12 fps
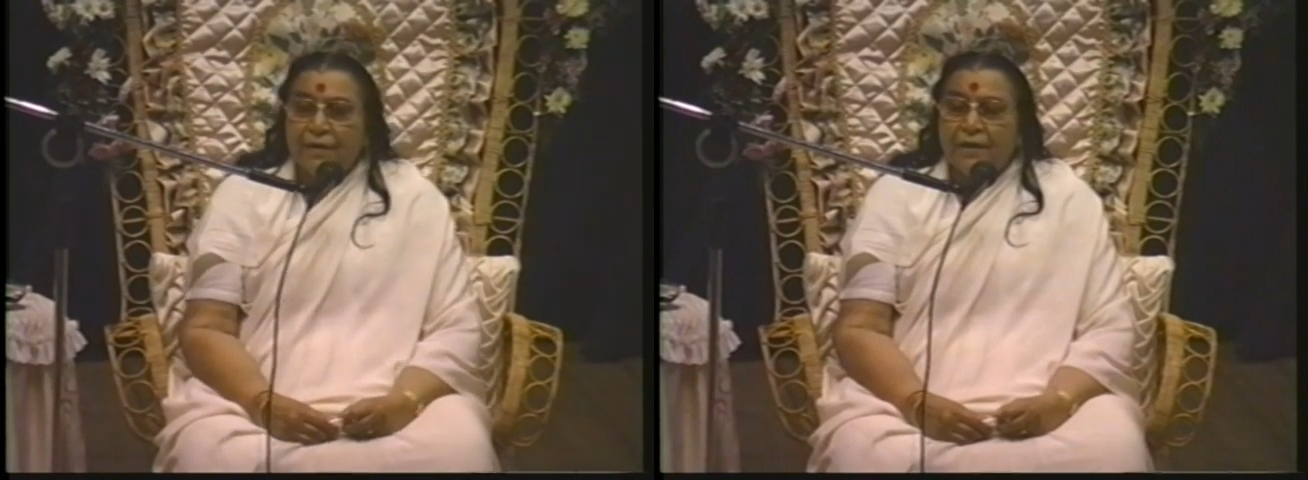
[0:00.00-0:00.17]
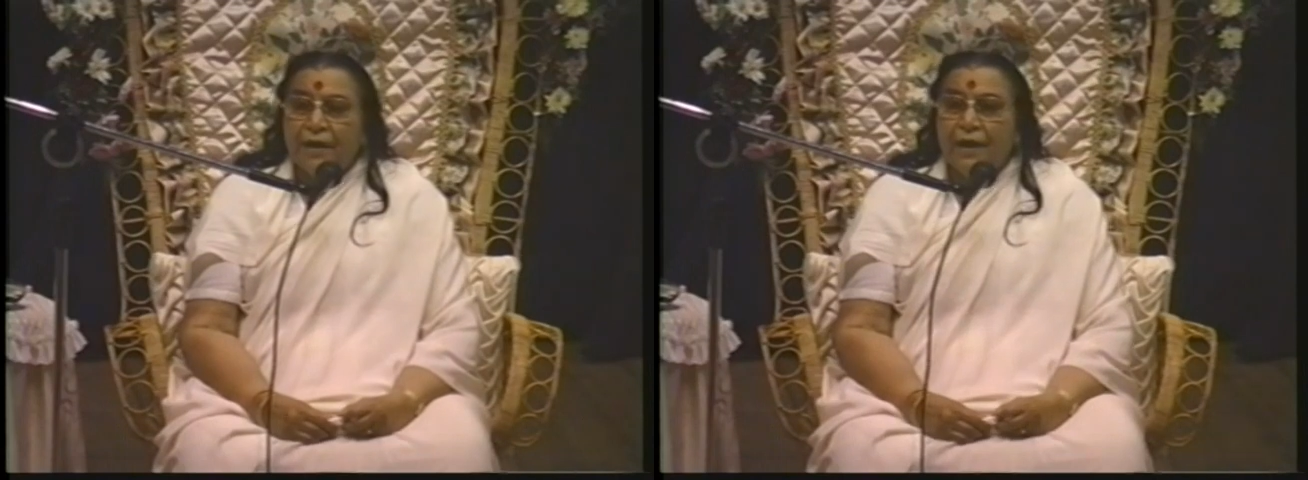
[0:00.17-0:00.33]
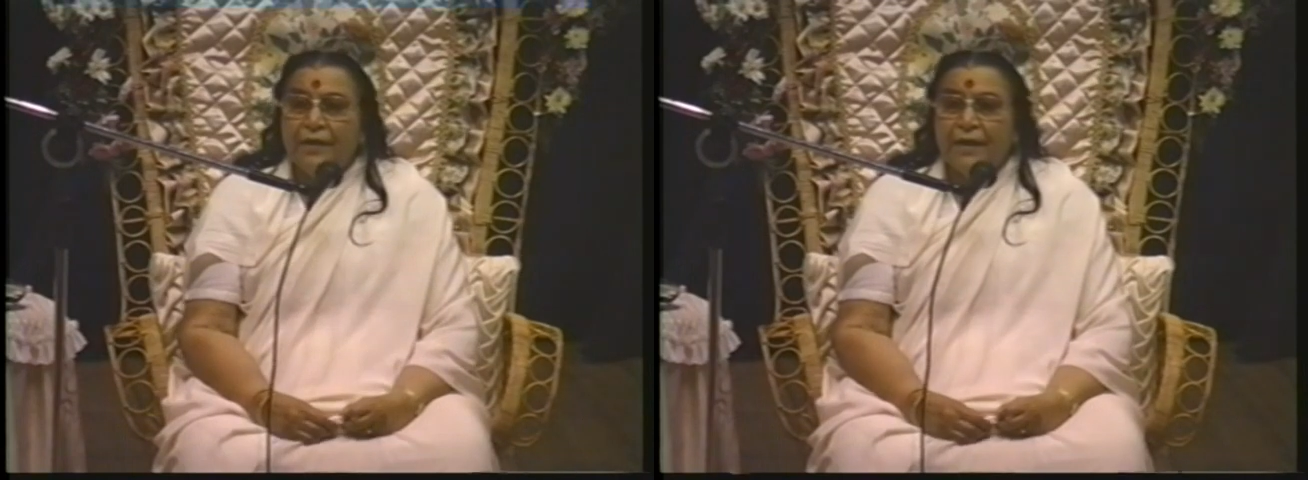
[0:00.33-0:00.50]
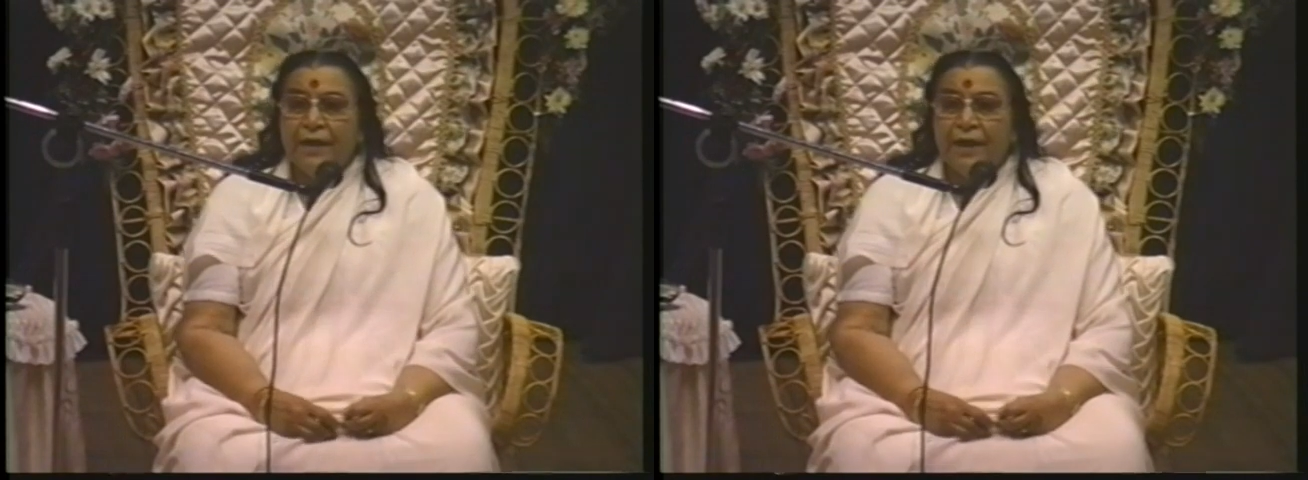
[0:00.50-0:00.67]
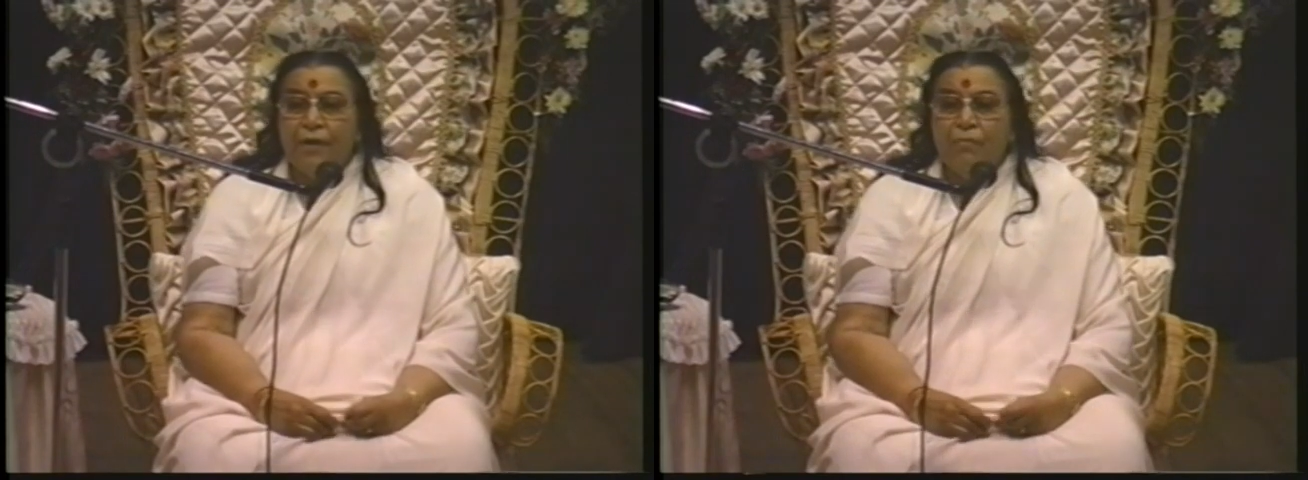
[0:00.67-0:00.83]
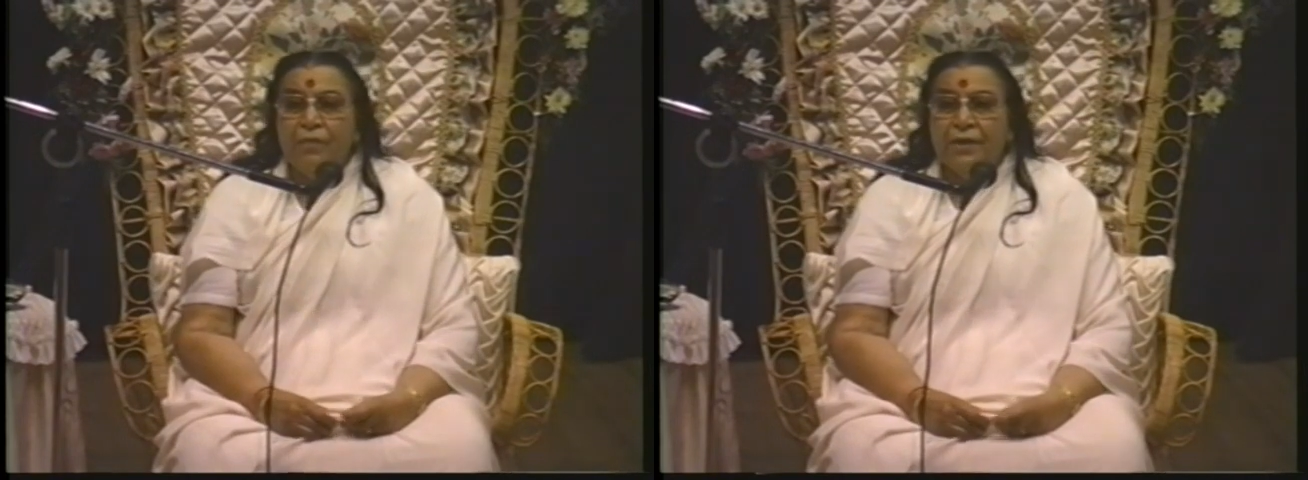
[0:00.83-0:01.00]
And they
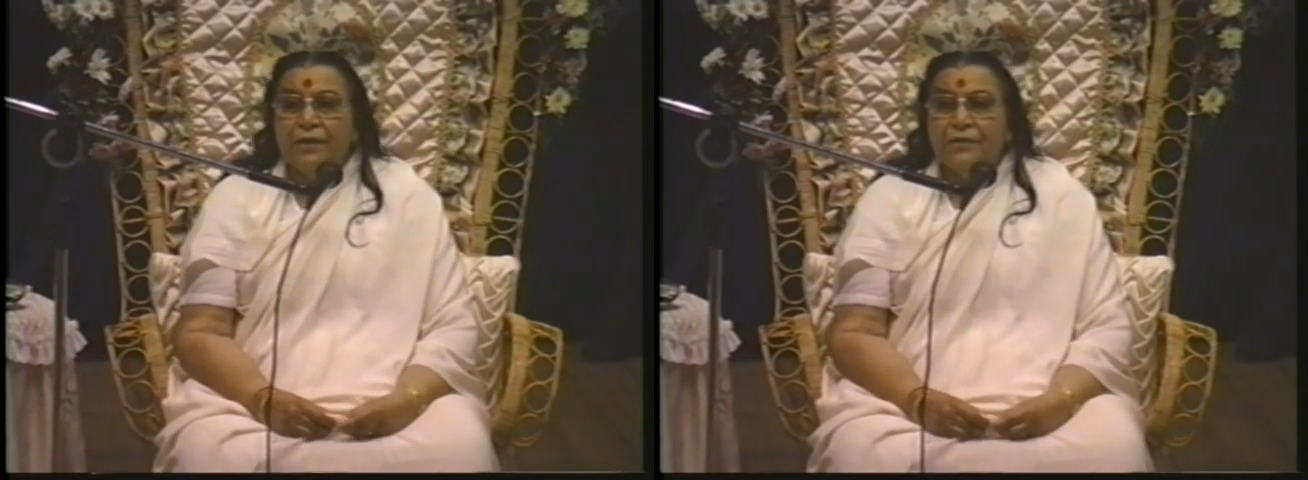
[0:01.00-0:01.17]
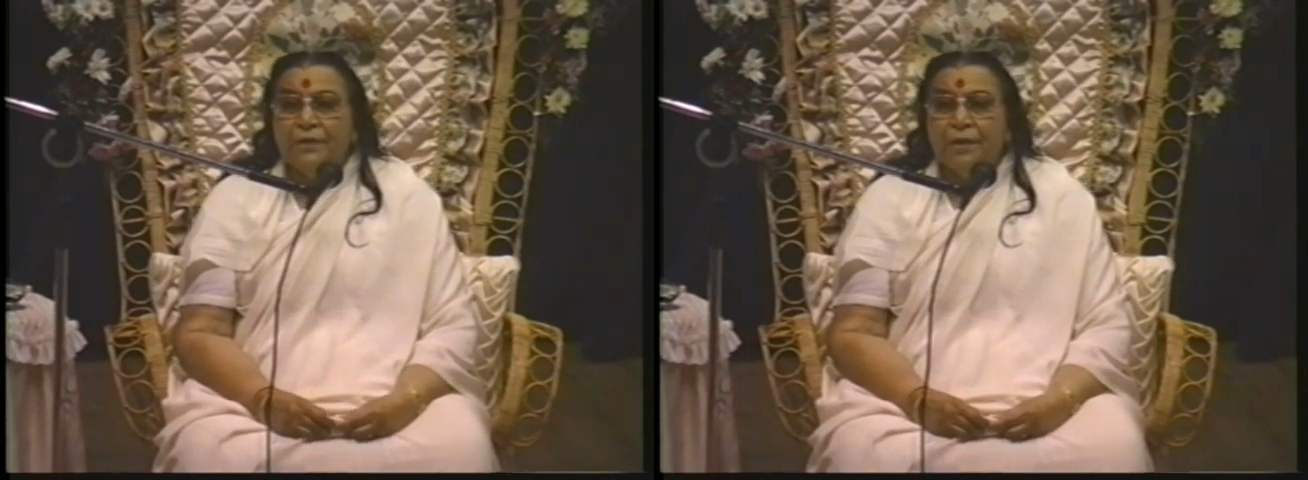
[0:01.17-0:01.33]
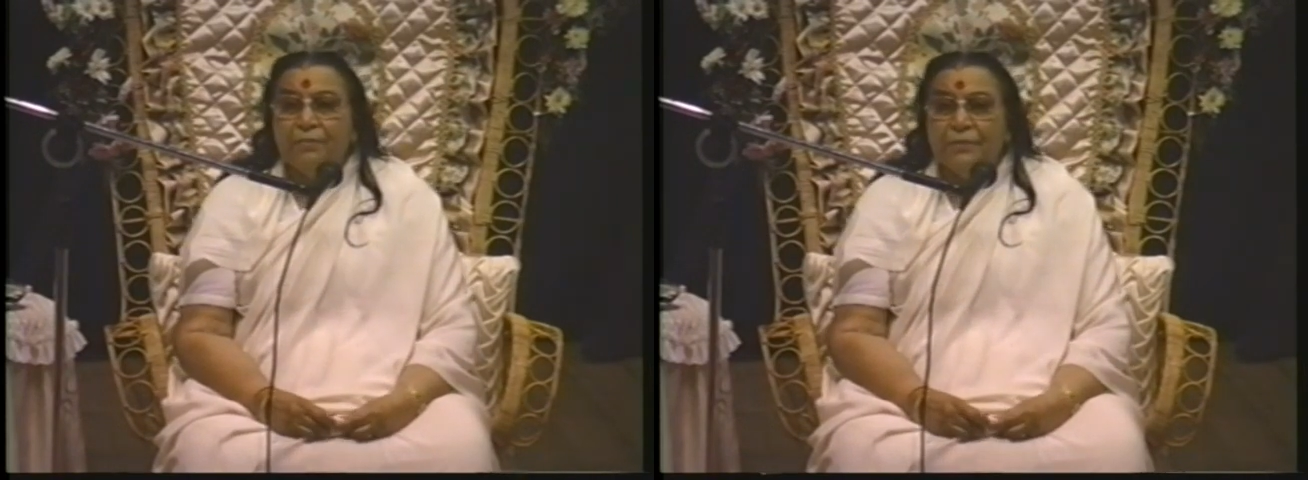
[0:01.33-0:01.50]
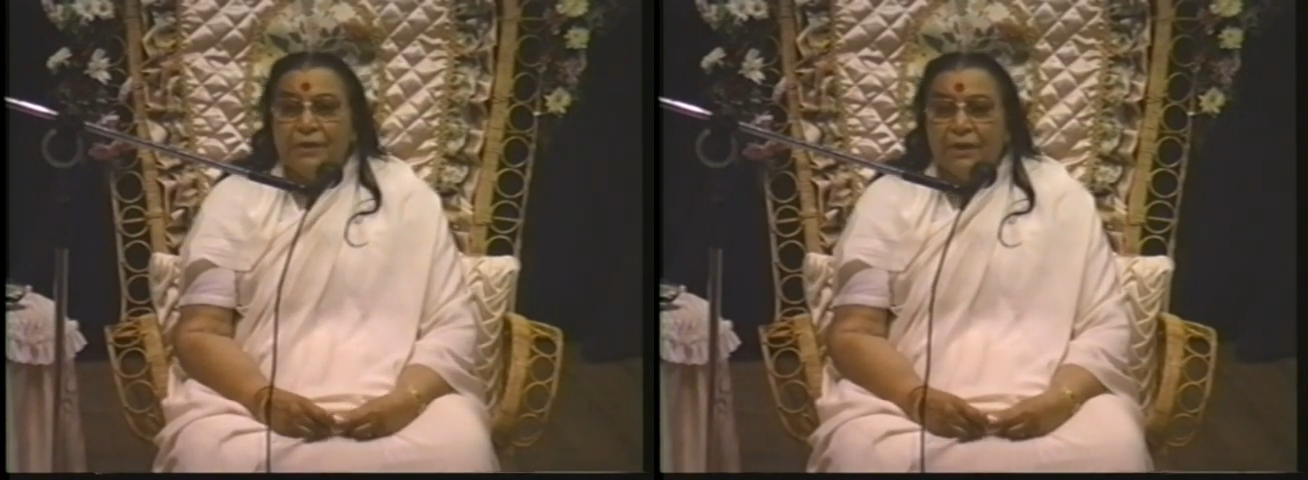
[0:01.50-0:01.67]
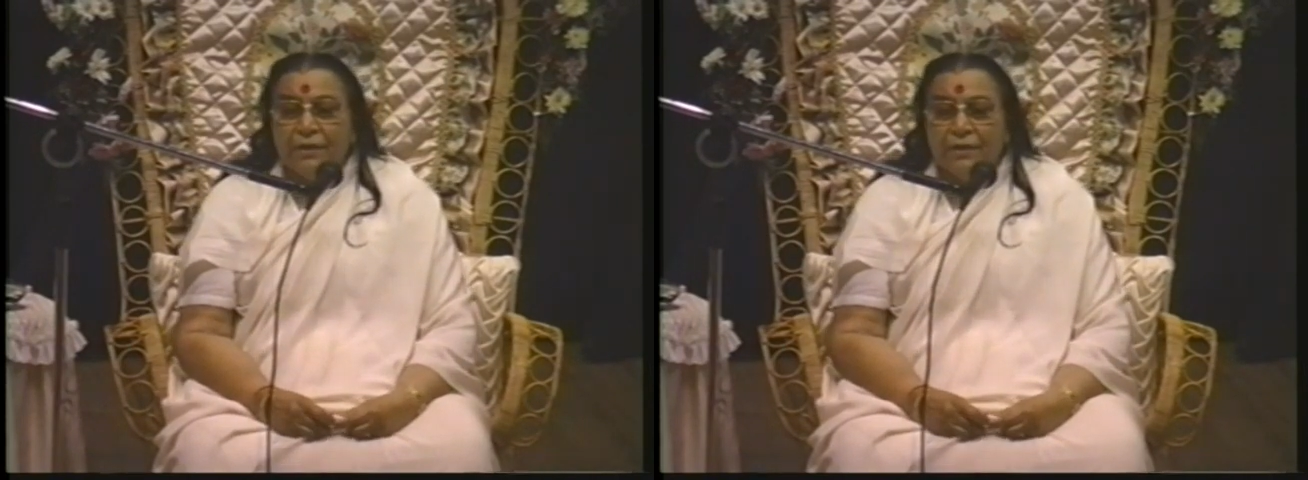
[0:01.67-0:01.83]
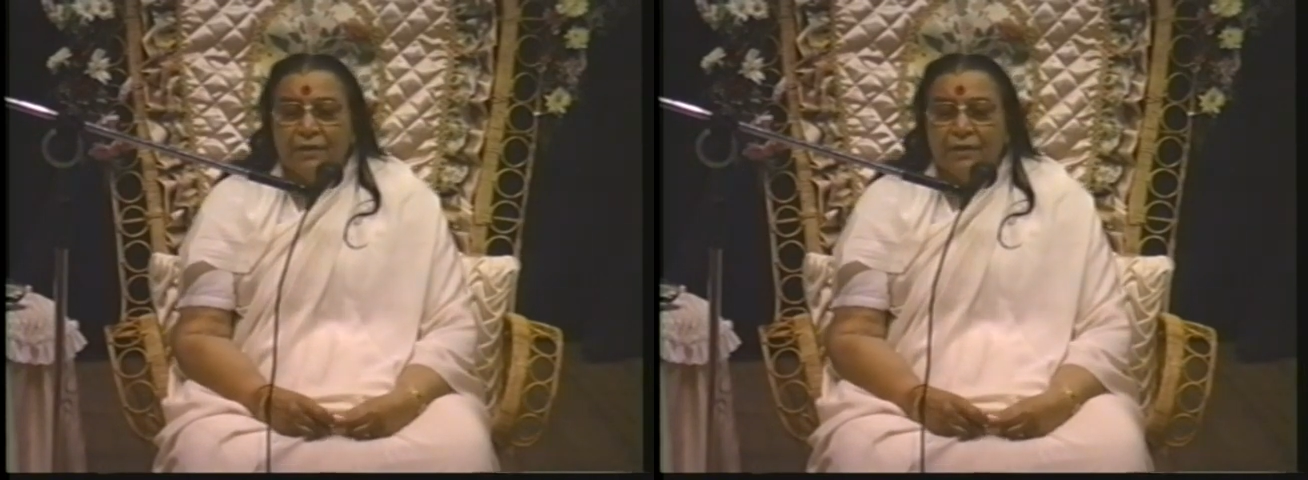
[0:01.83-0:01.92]
gave me the subject